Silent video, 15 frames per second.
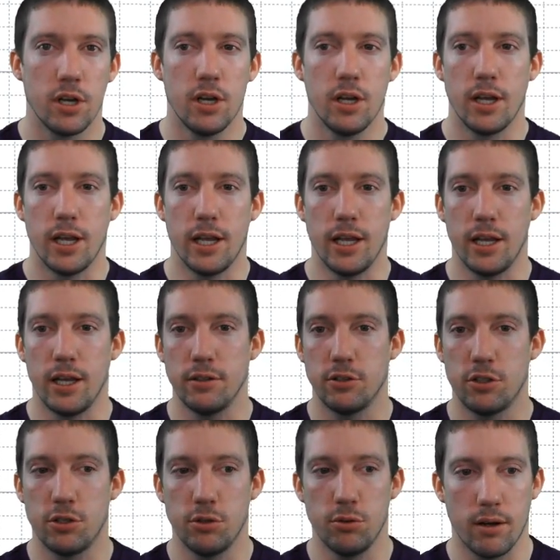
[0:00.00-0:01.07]
and
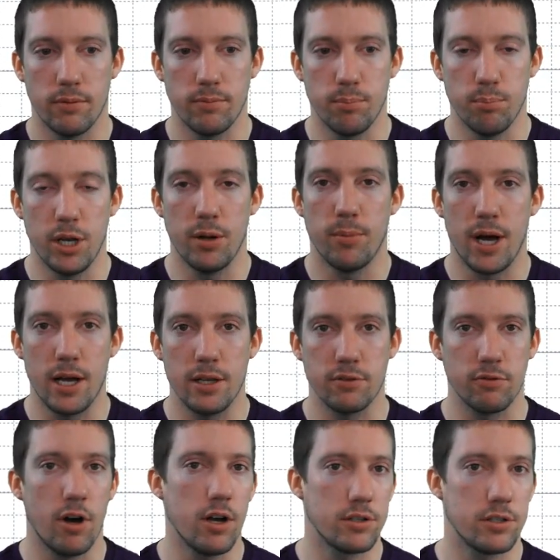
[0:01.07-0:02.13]
to minimize
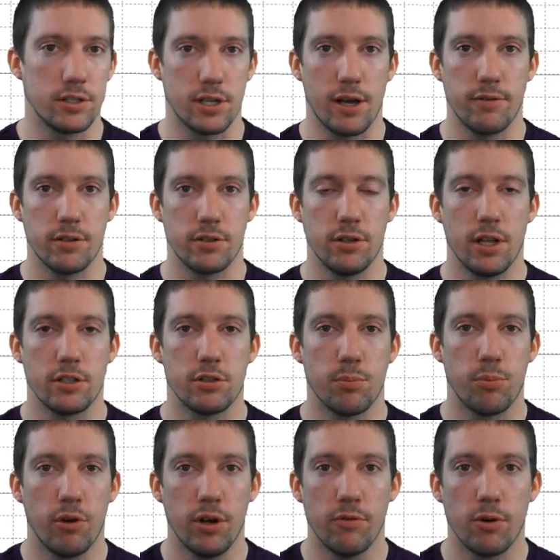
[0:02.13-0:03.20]
losses. Obviously that's the
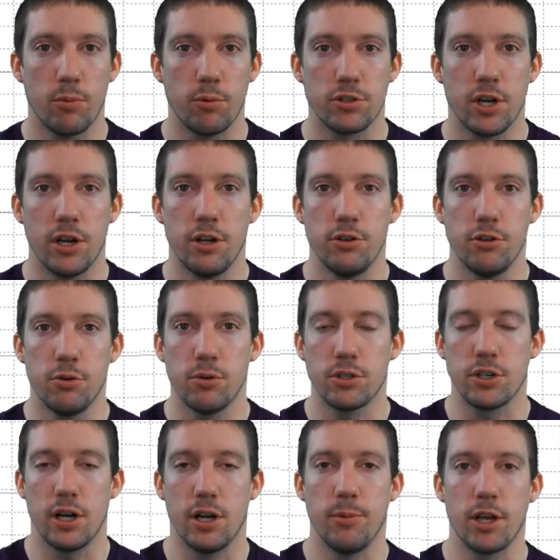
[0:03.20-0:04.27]
point of what we're trying to do. We're
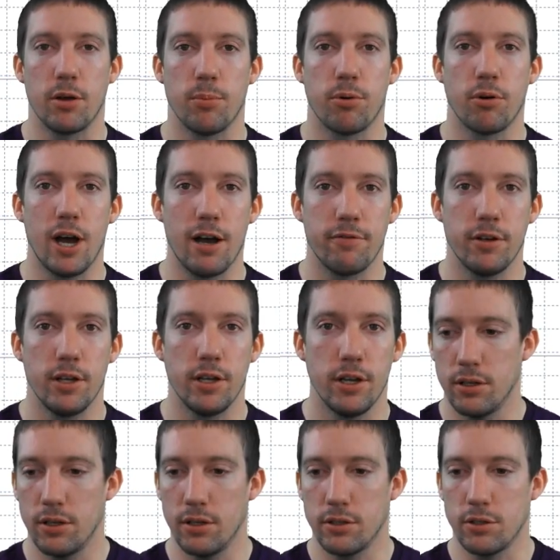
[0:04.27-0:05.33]
trying to make a profit
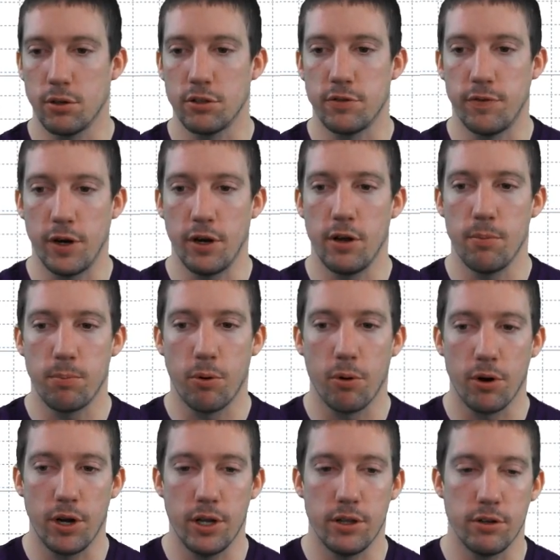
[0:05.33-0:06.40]
here, so it's very
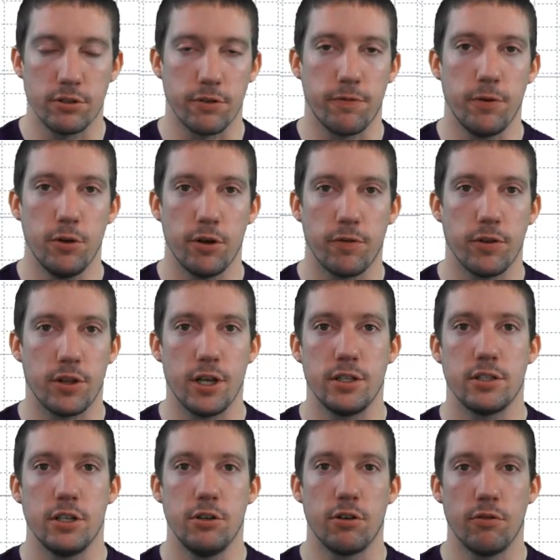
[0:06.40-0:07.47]
important. There's a few different things that
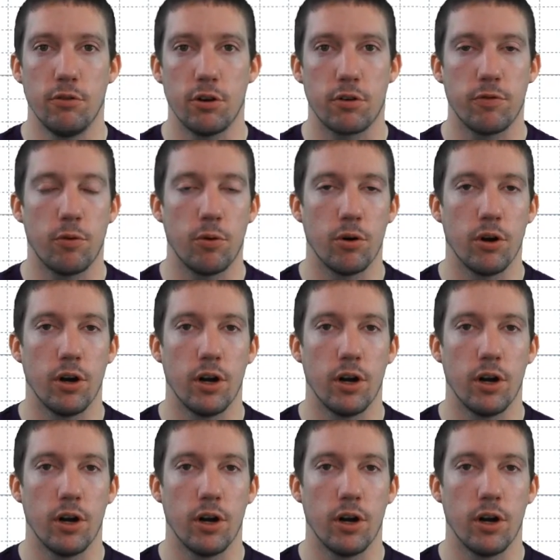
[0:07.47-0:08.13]
you can look for